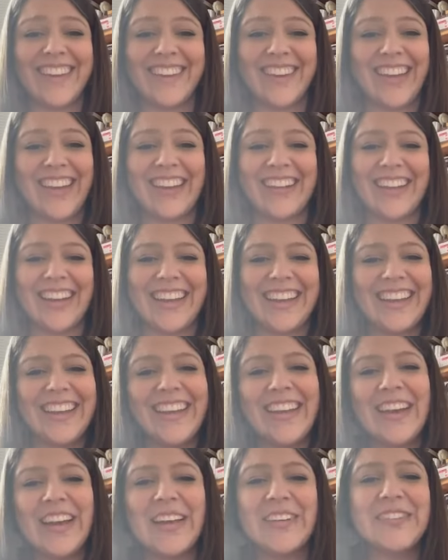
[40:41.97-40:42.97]
Carrie,
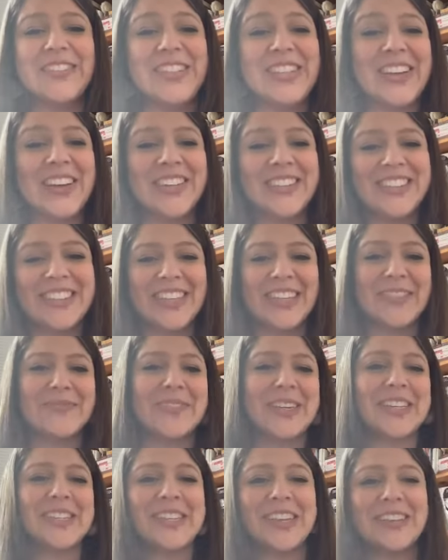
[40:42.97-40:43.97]
I'm so sick of
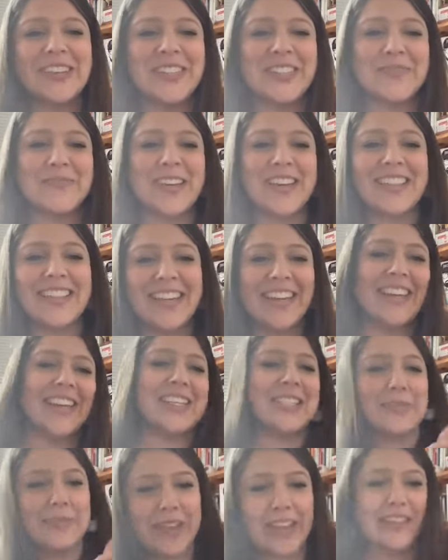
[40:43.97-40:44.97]
being jealous of my thin
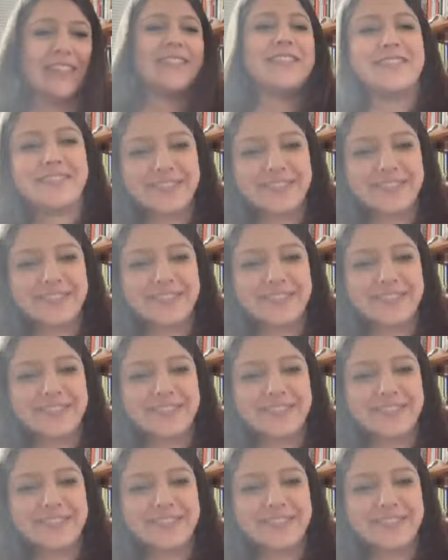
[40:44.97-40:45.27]
husband.